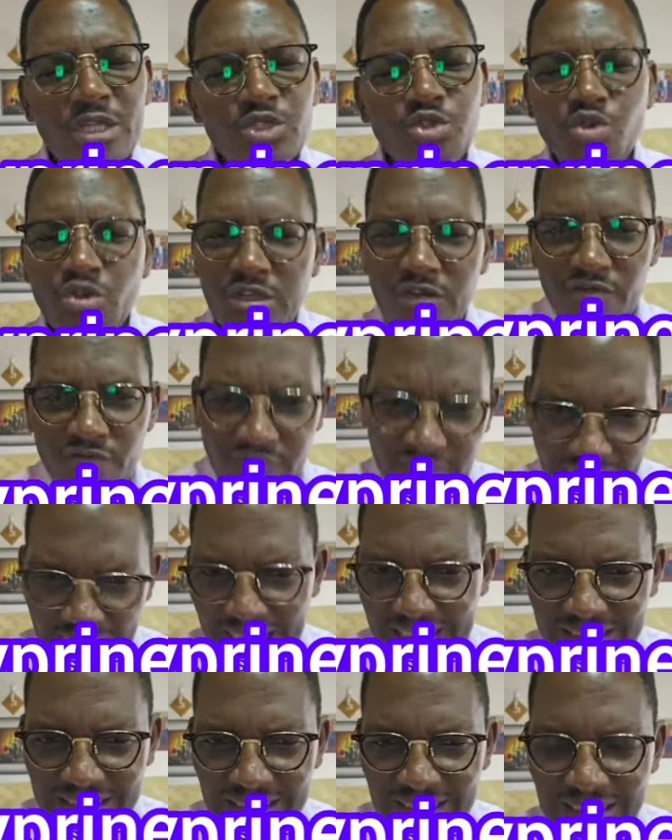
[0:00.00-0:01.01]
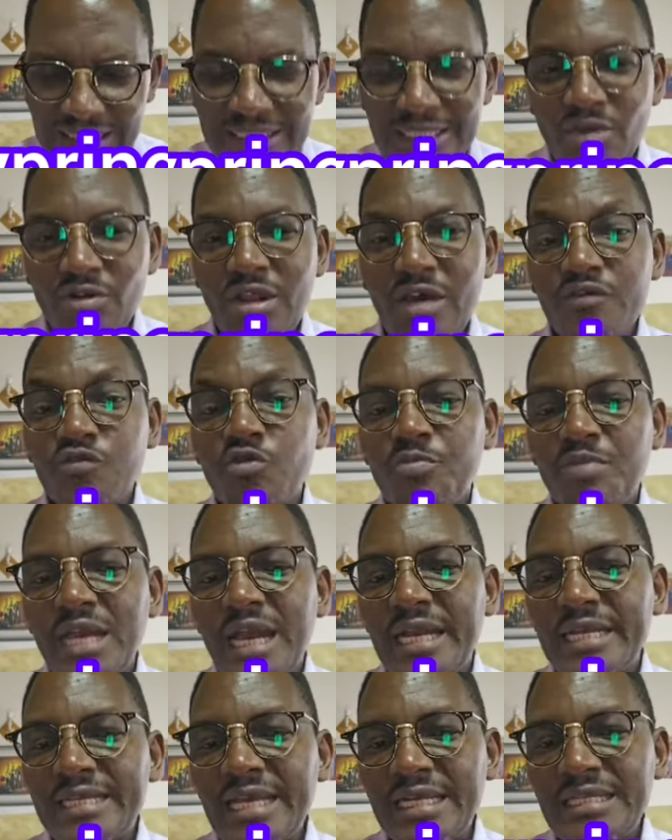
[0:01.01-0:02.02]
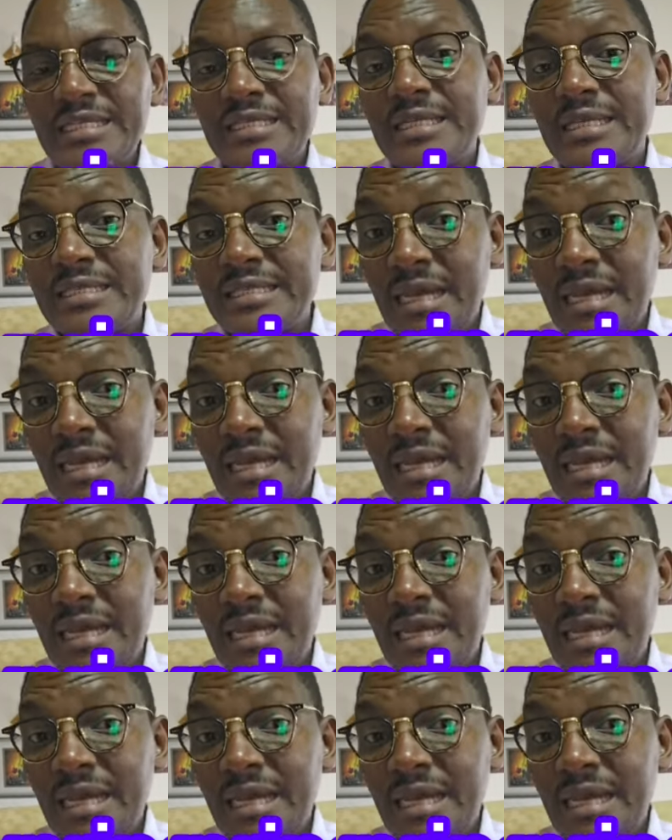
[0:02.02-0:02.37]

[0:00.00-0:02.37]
want to revert, they will have to pay Adani the